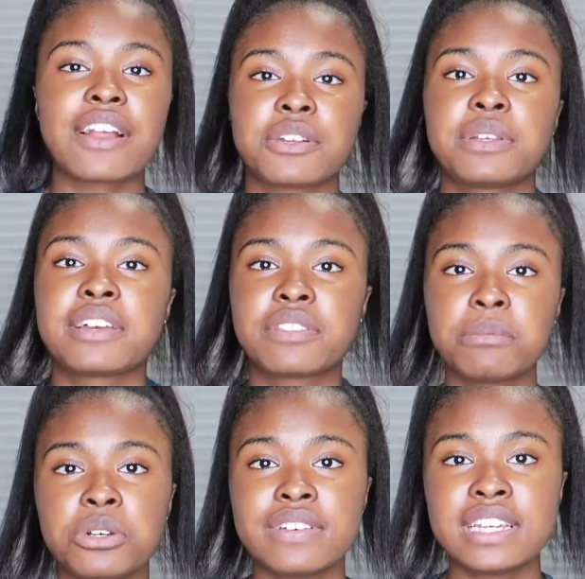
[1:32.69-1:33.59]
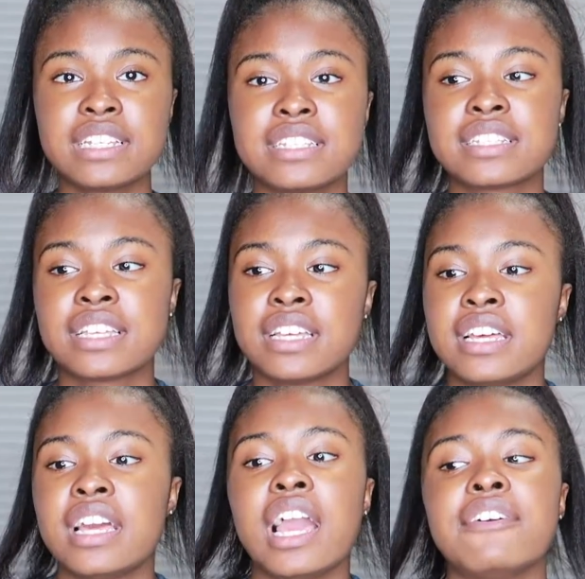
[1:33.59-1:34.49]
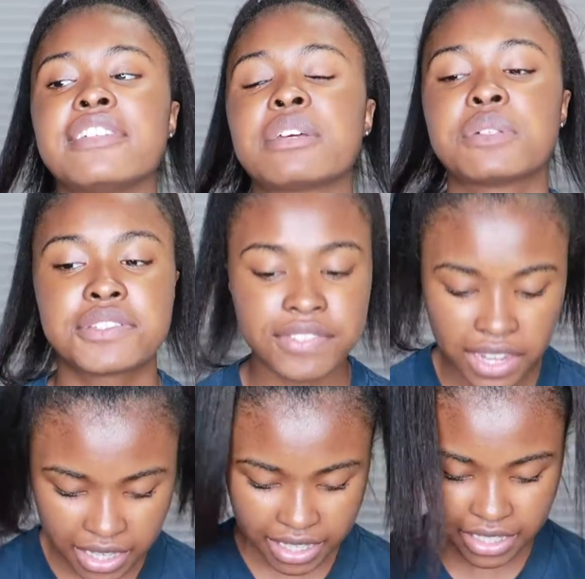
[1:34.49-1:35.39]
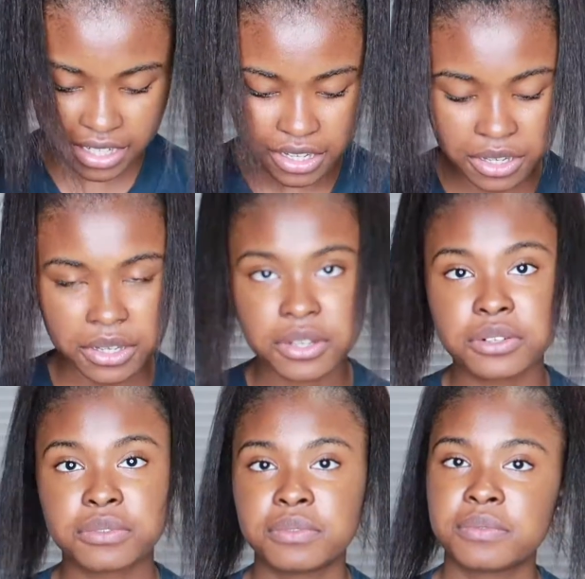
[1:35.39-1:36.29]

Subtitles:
After we left the movies, everything was fine, you know.